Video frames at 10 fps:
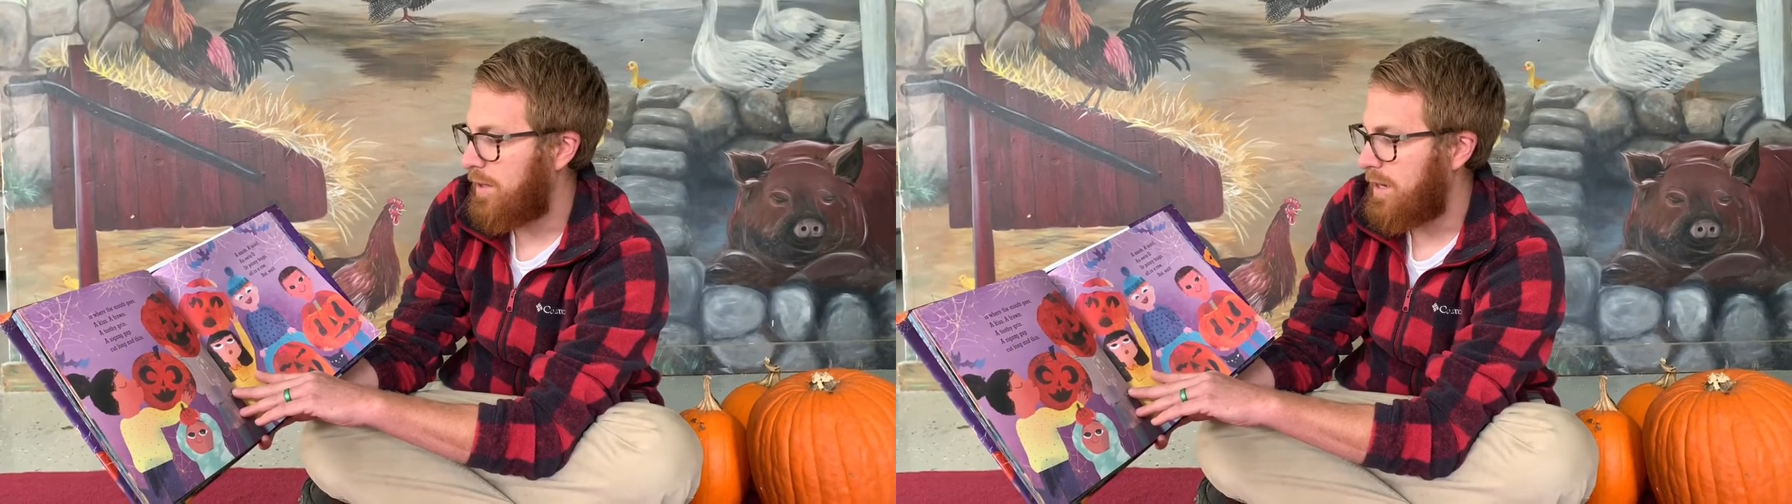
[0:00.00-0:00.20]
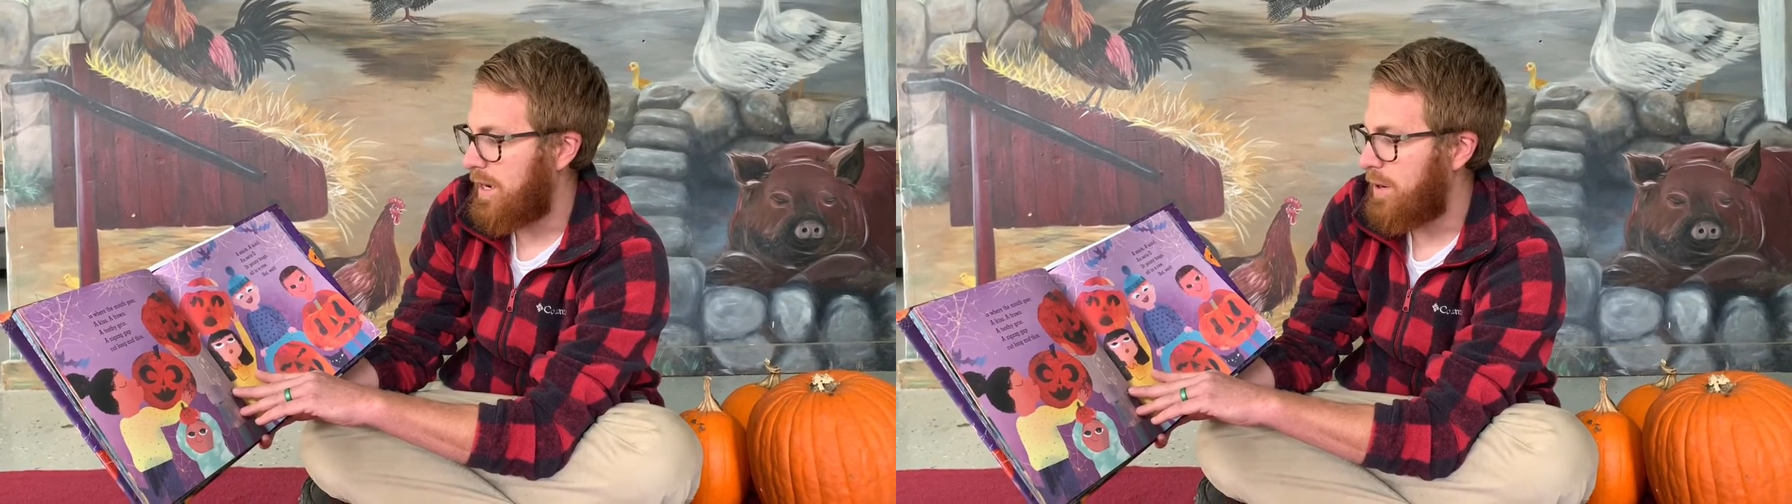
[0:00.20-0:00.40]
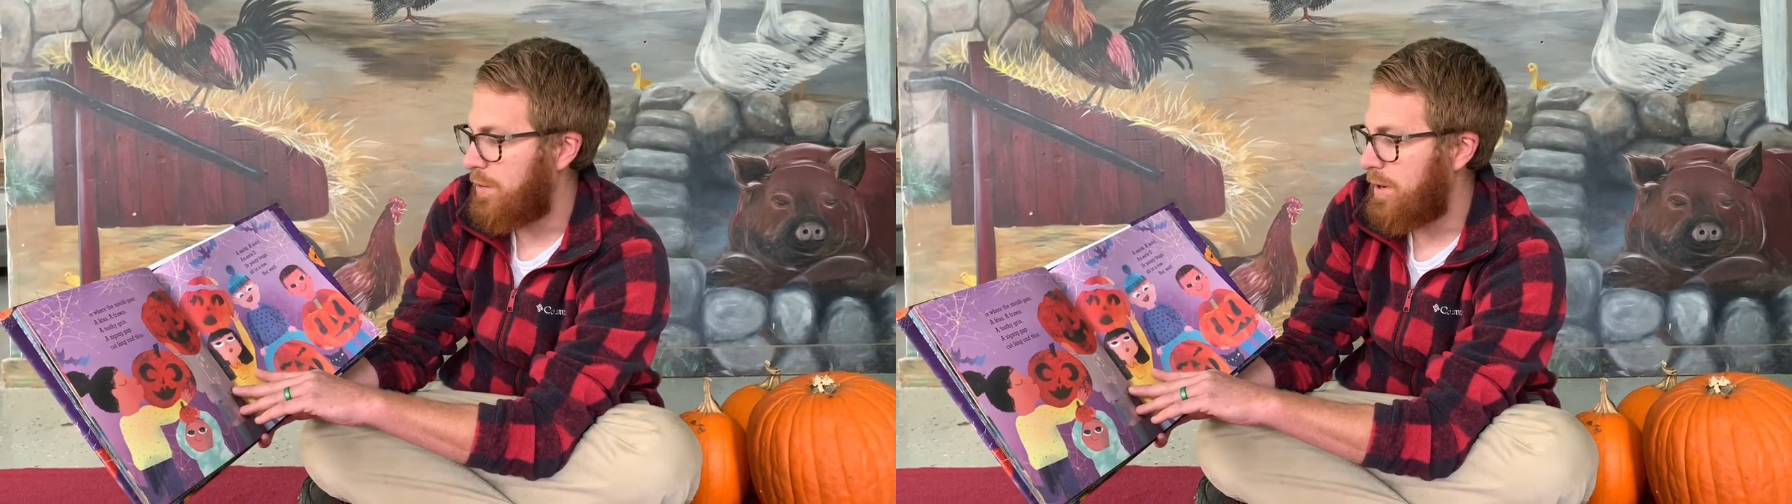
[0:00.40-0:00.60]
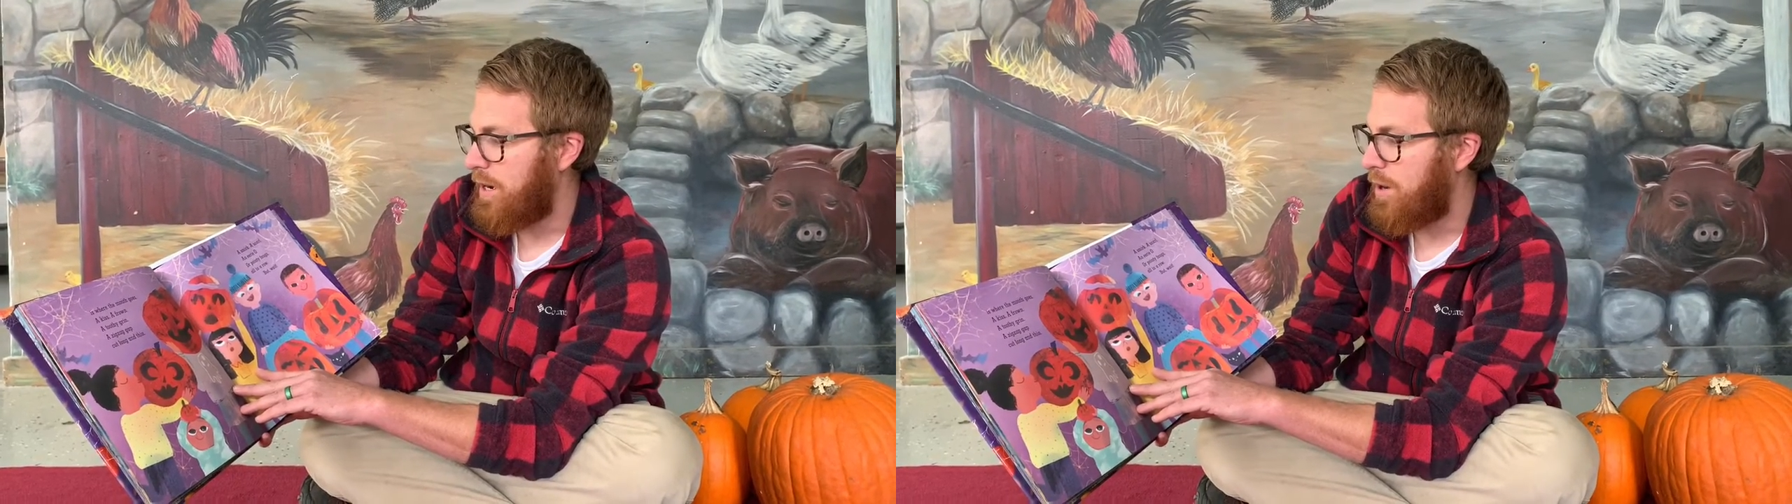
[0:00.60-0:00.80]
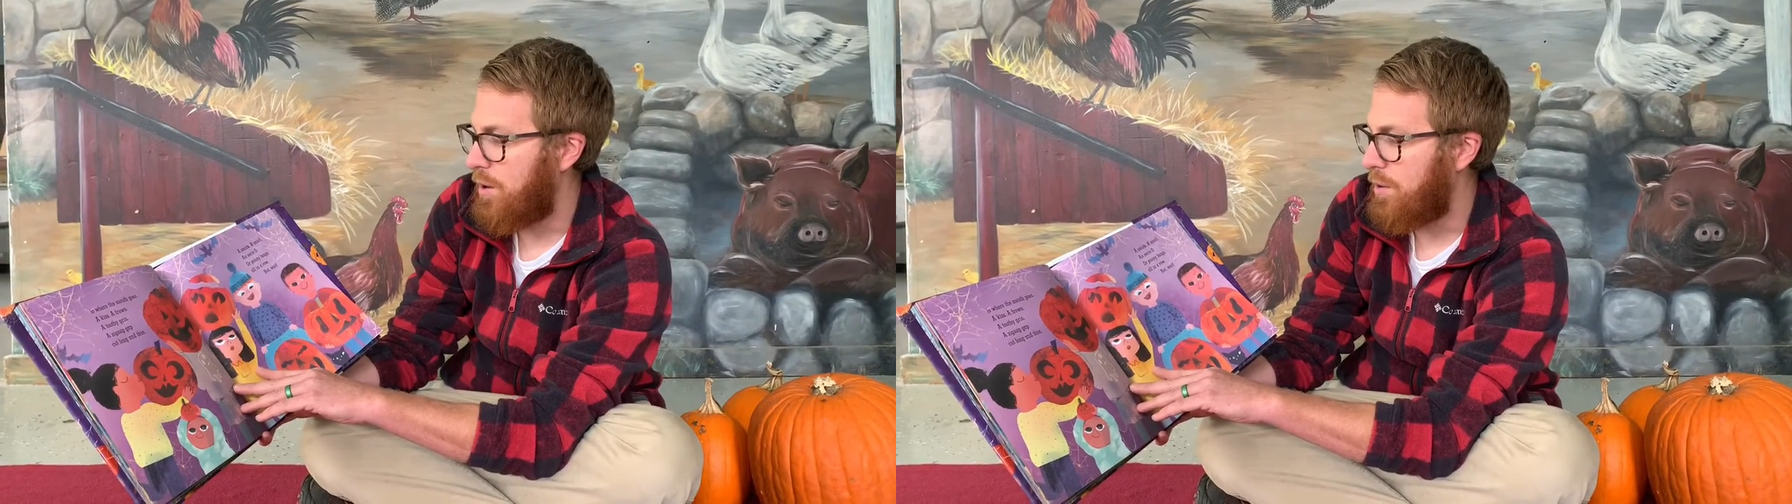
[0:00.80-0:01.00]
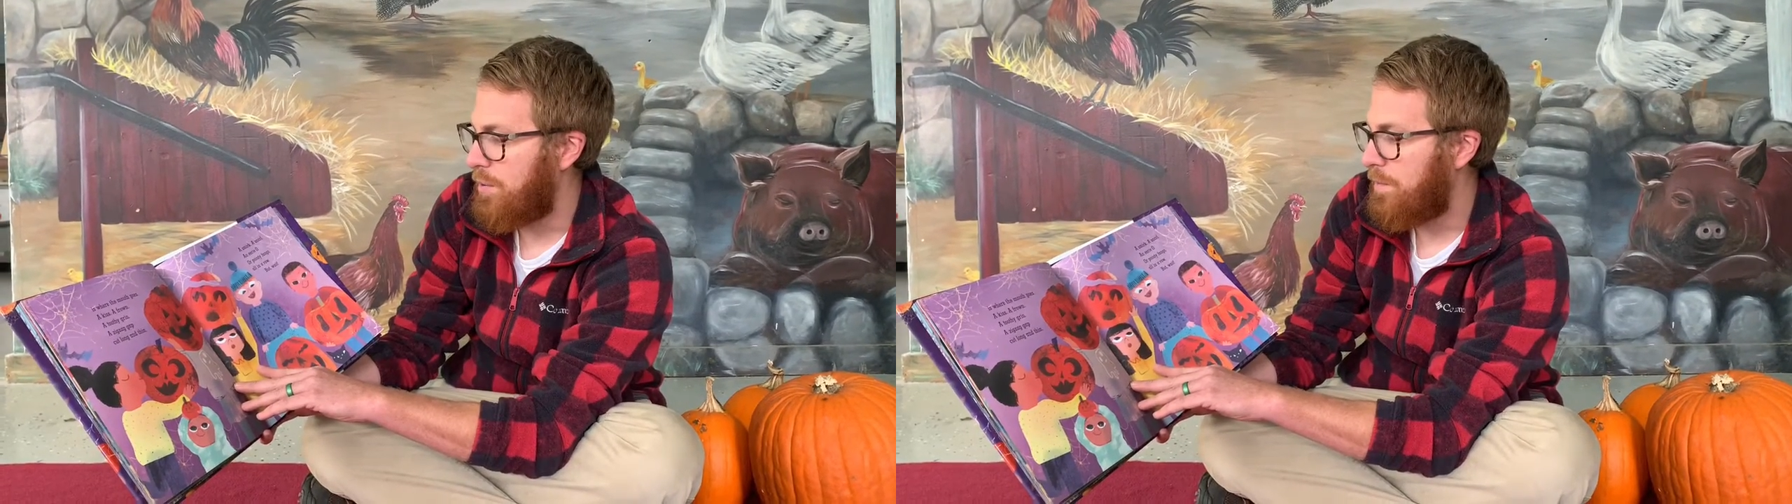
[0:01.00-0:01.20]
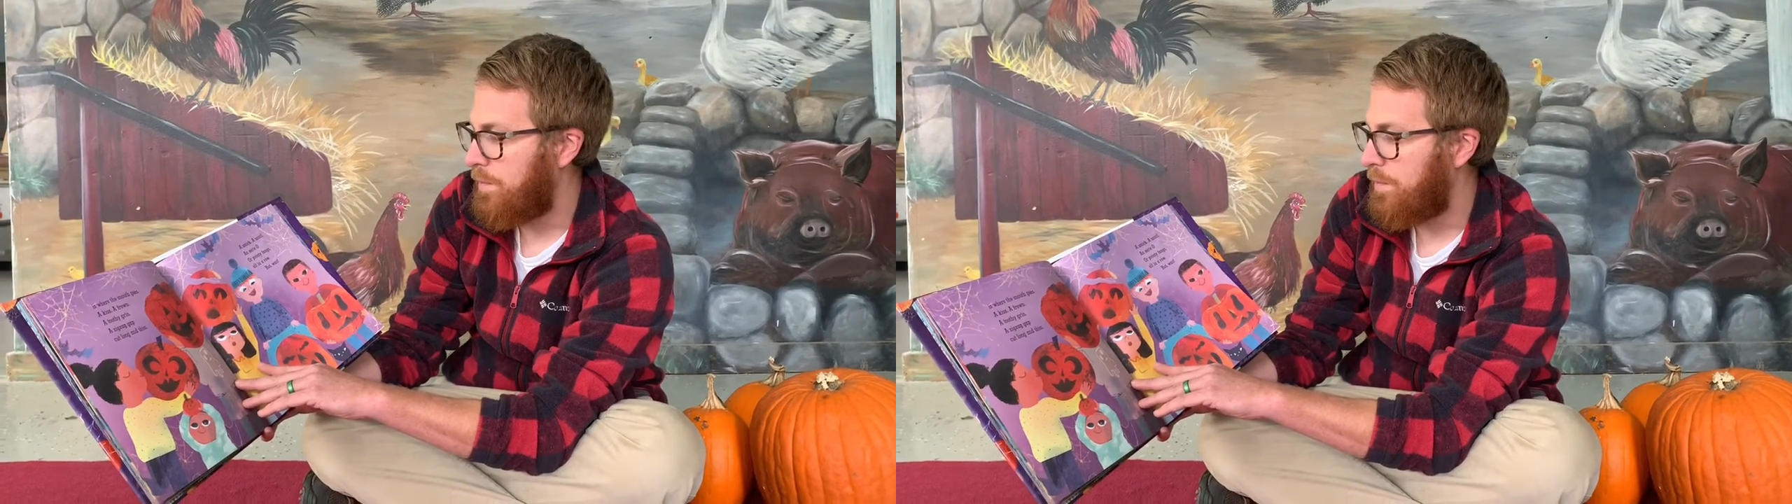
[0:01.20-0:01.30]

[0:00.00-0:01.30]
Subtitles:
an eerie O,